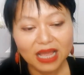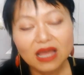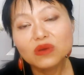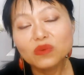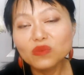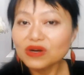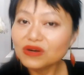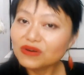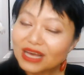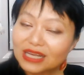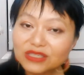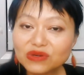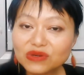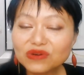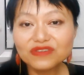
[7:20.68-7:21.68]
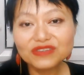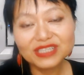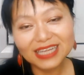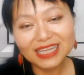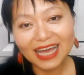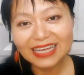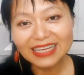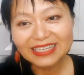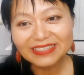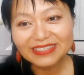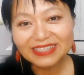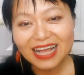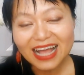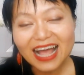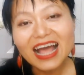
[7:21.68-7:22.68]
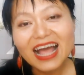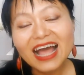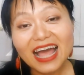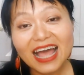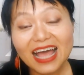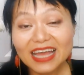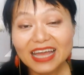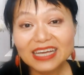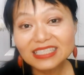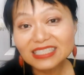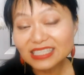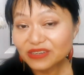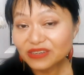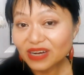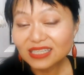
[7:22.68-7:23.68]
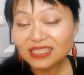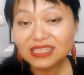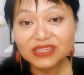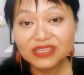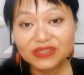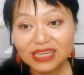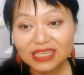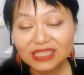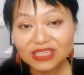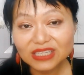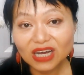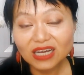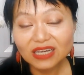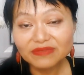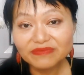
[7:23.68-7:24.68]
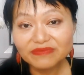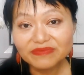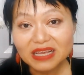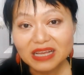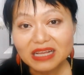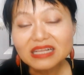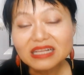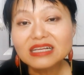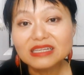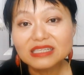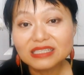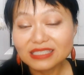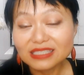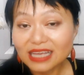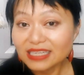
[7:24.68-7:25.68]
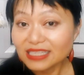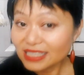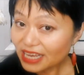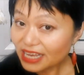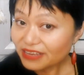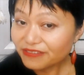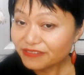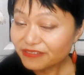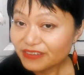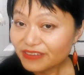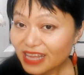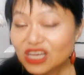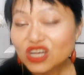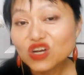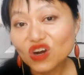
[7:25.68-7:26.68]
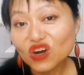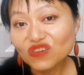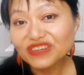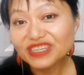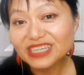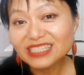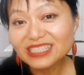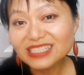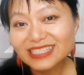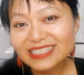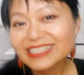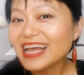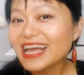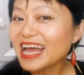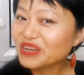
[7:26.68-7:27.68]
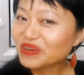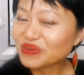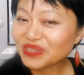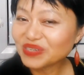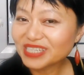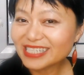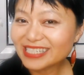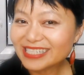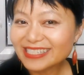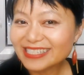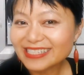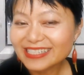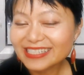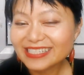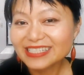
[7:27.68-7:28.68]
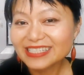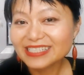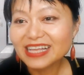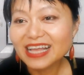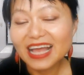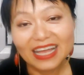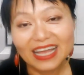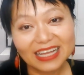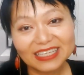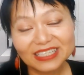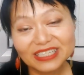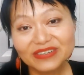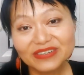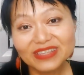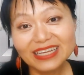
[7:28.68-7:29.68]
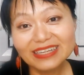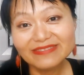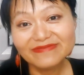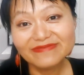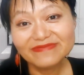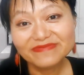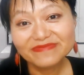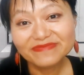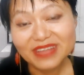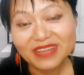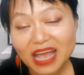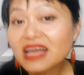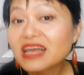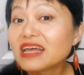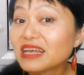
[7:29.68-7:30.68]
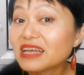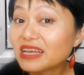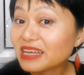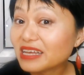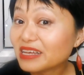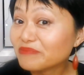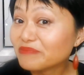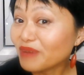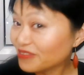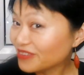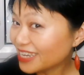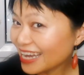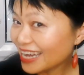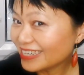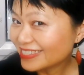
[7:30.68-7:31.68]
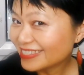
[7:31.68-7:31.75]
Well, that's all for today. And until I see you next time, stay safe, confident, and gorgeous. Until then, bye for now.